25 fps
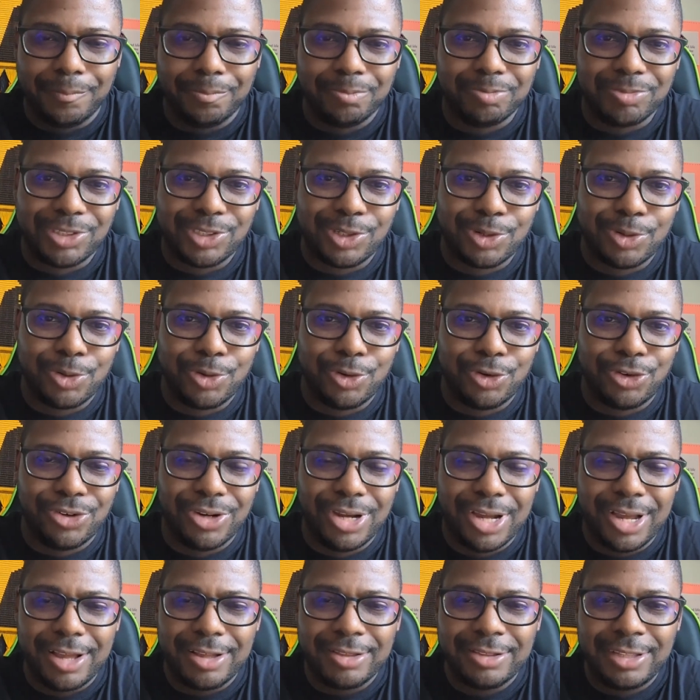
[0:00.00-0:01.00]
So
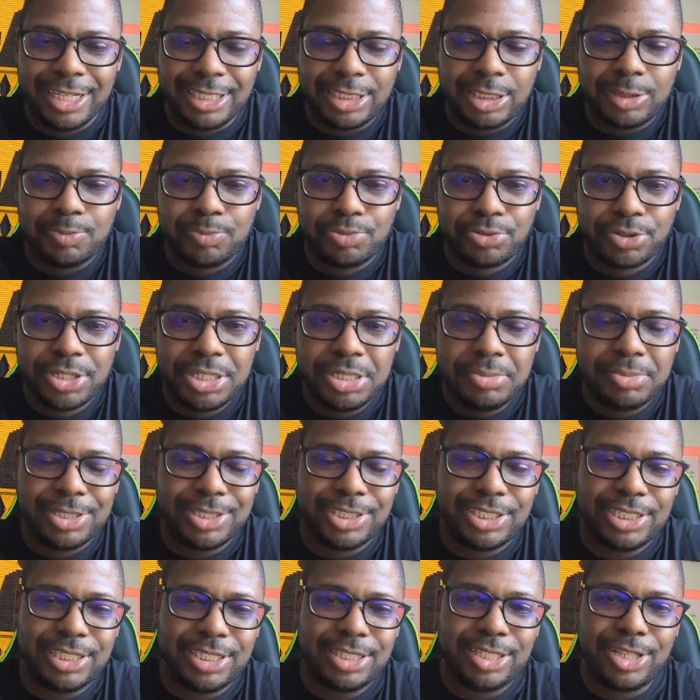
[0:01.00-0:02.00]
that's pretty
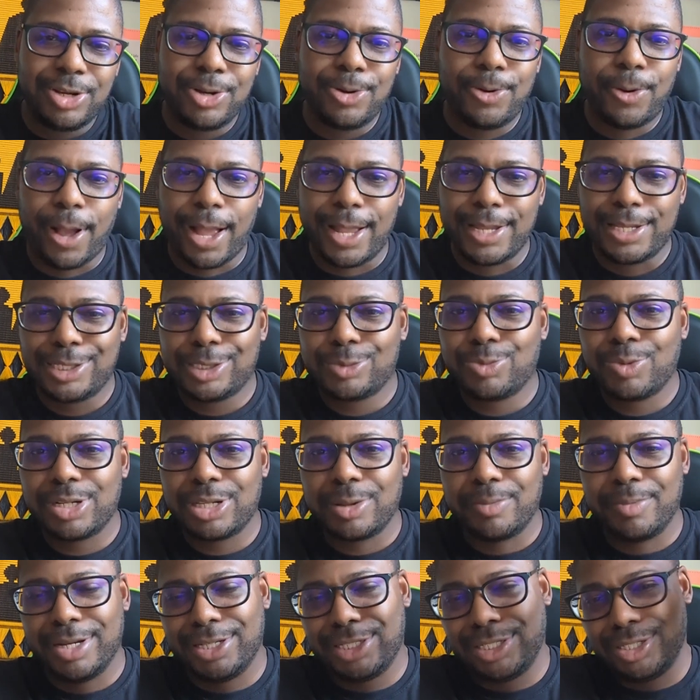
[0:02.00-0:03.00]
much it, though. I just wanted to
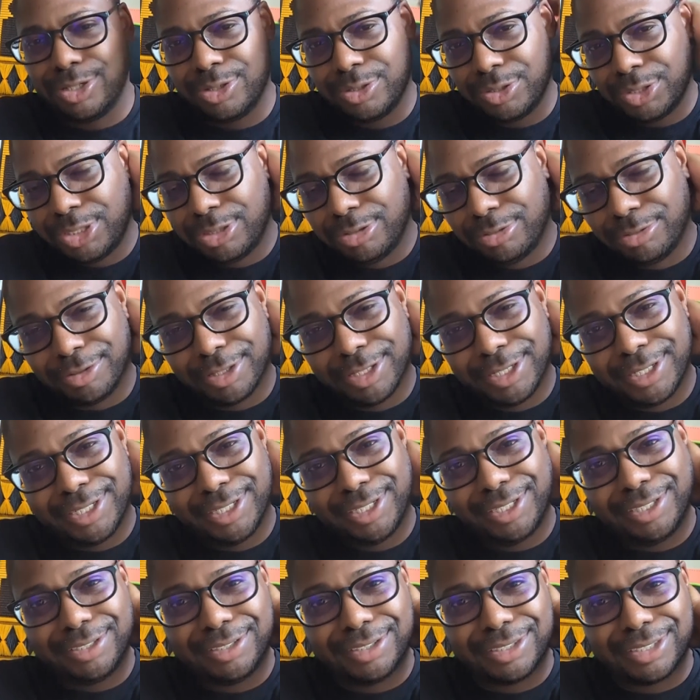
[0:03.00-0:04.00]
mention those two
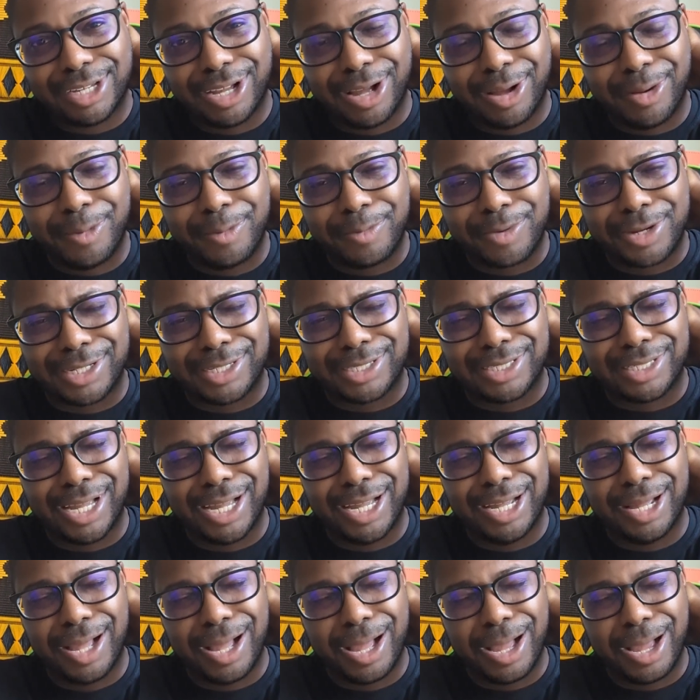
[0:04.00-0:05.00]
things because
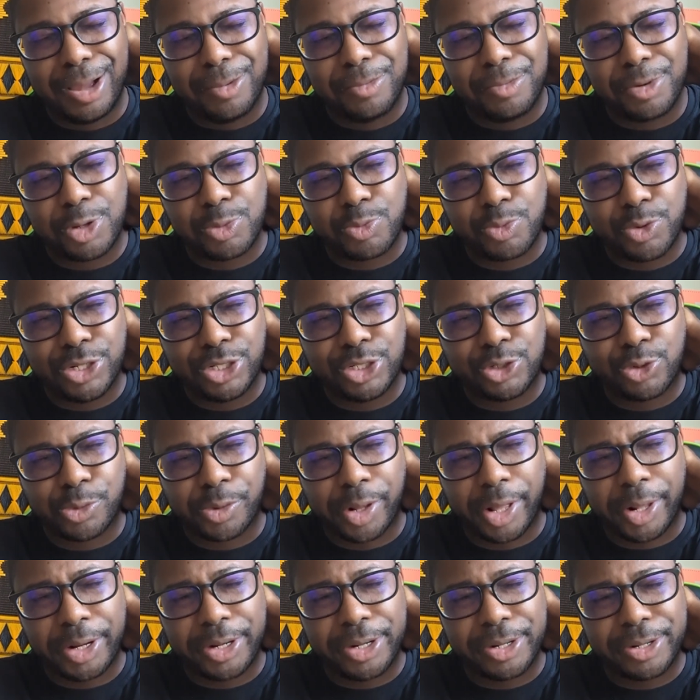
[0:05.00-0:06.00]
I was pretty sure
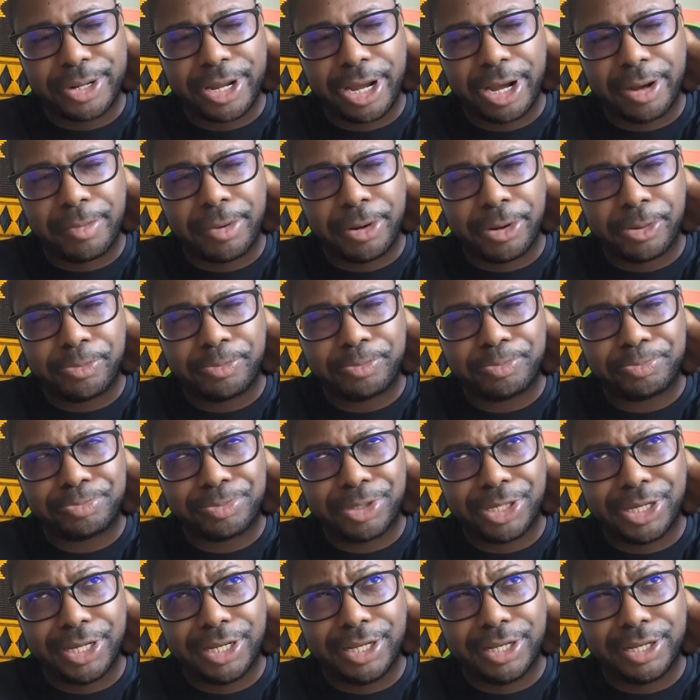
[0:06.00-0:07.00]
that didn't come up,
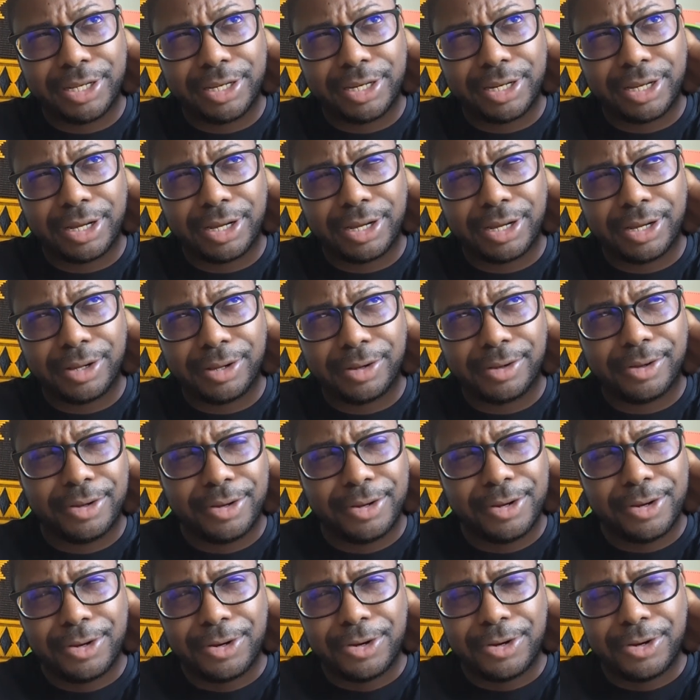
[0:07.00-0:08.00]
and
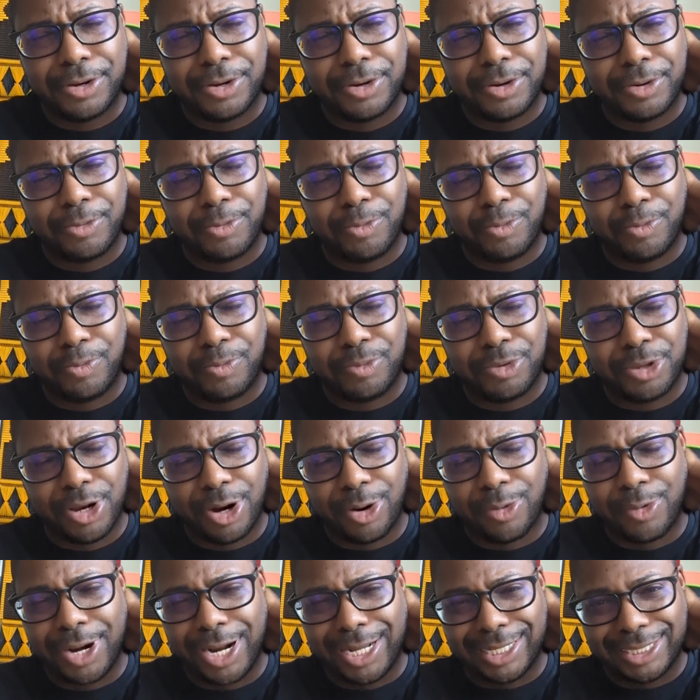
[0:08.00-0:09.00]

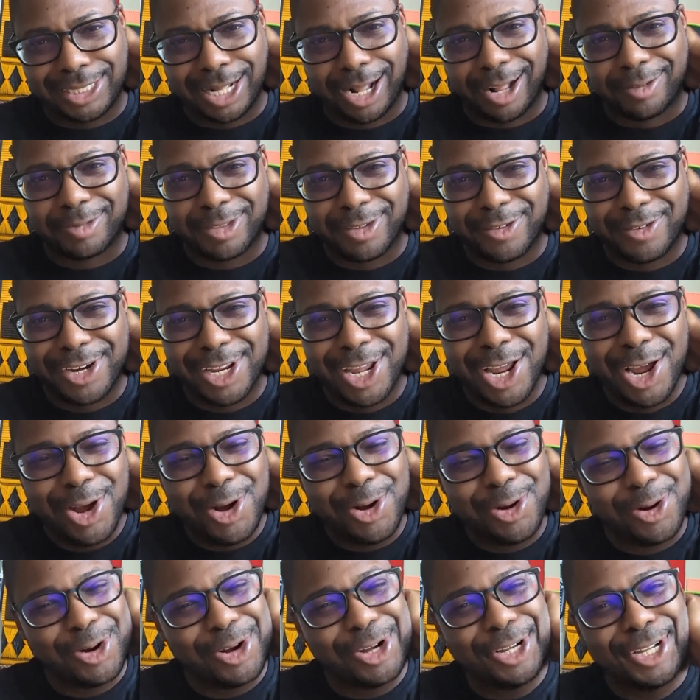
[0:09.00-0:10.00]
when I stopped the
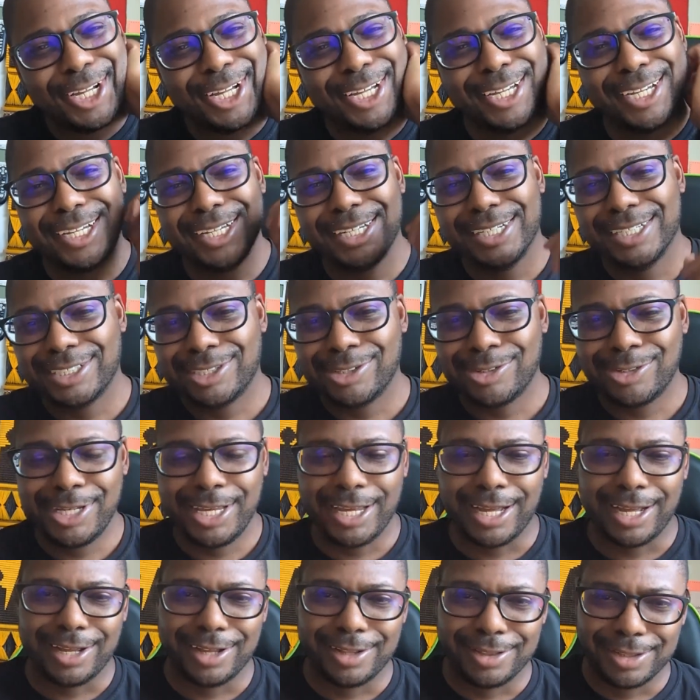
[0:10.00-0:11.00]
video. So
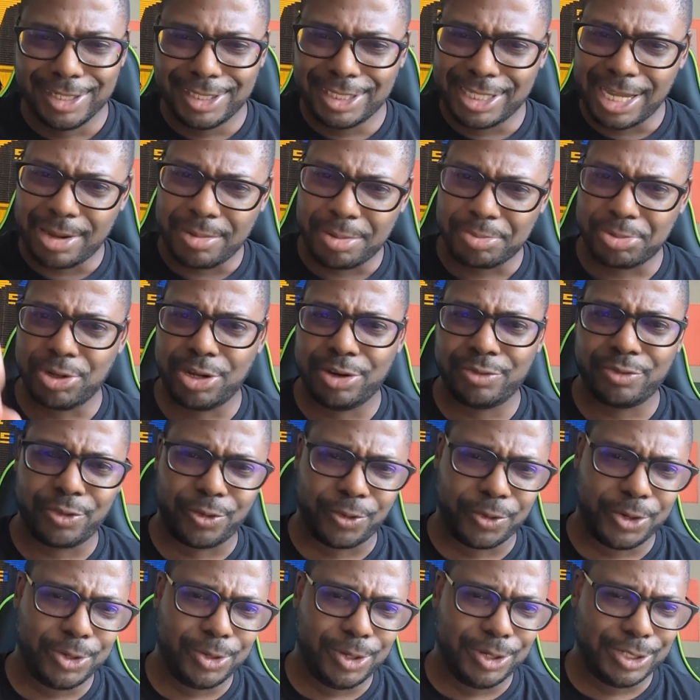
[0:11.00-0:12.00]
yeah, this time I'm gone for
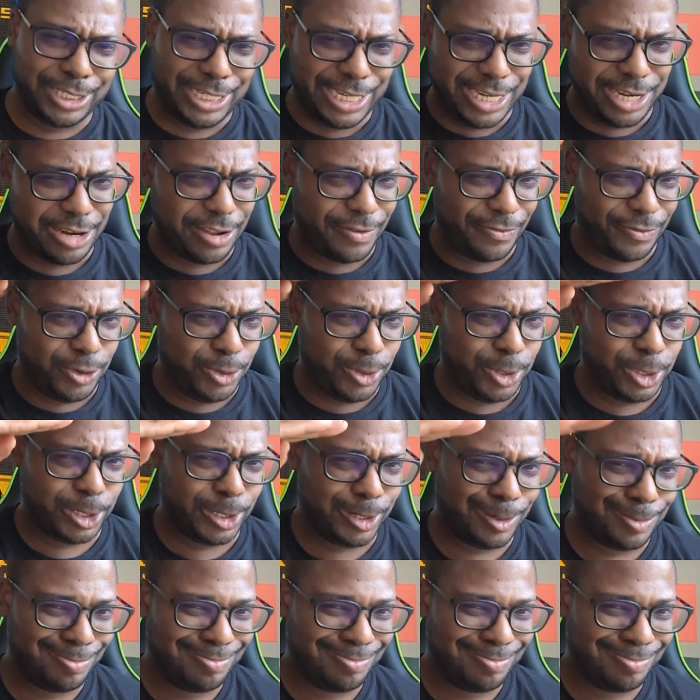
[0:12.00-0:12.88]
real. I'll see you in the future.